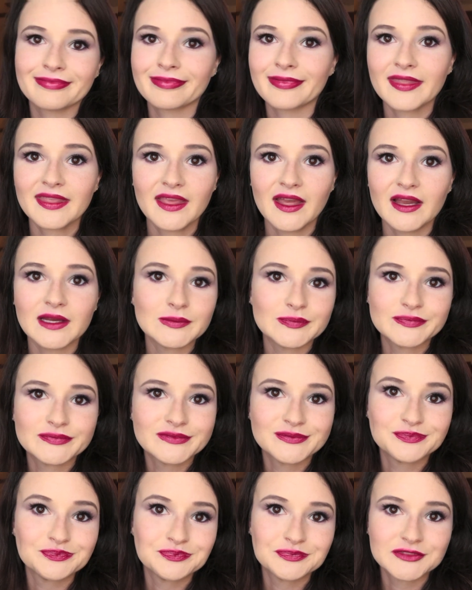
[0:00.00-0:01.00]
No,
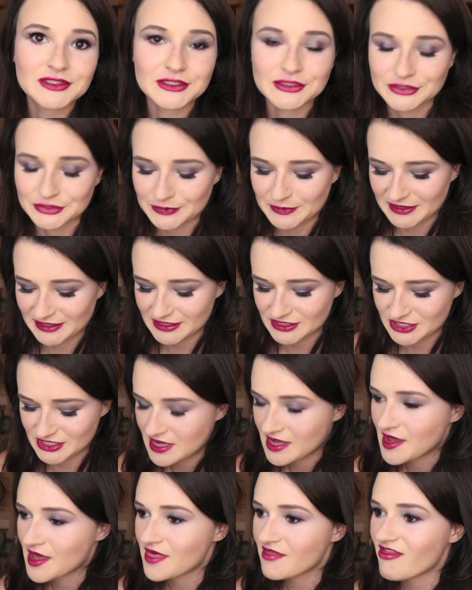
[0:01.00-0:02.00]
didn't do much.
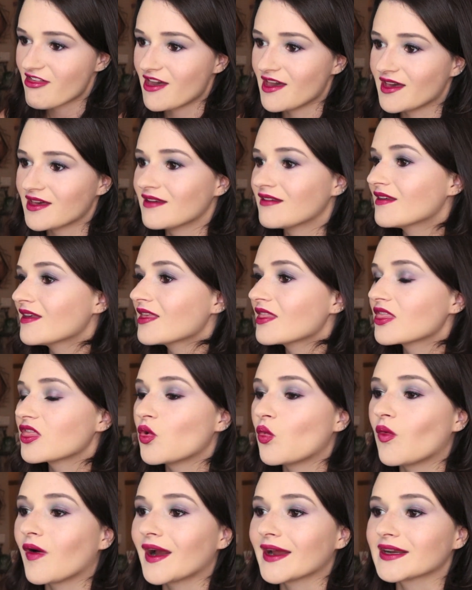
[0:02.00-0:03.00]
The
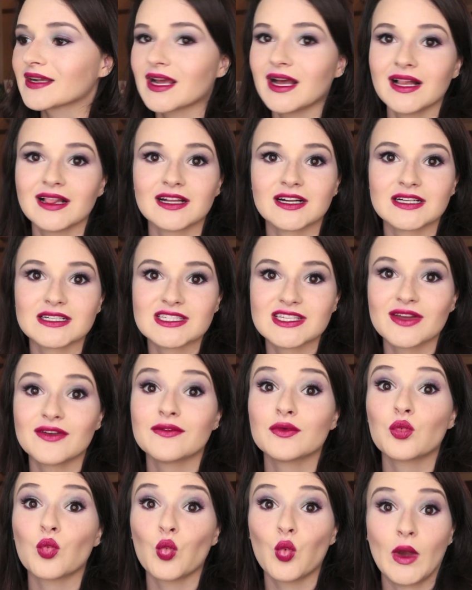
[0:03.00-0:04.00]
wine color is
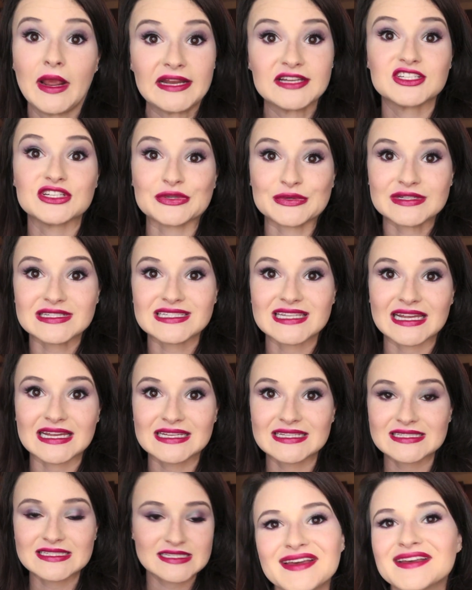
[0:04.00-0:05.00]
way too
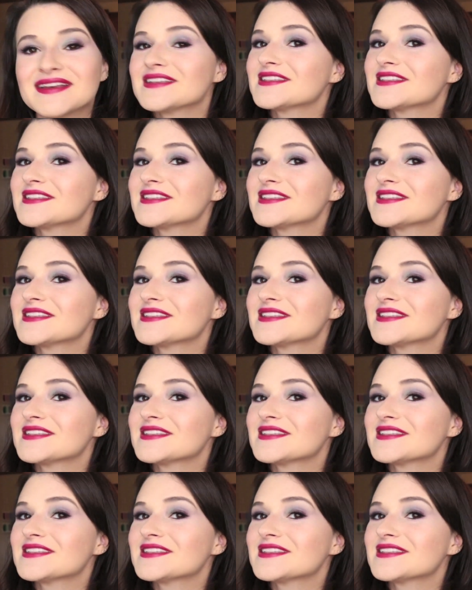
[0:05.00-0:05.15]
intense.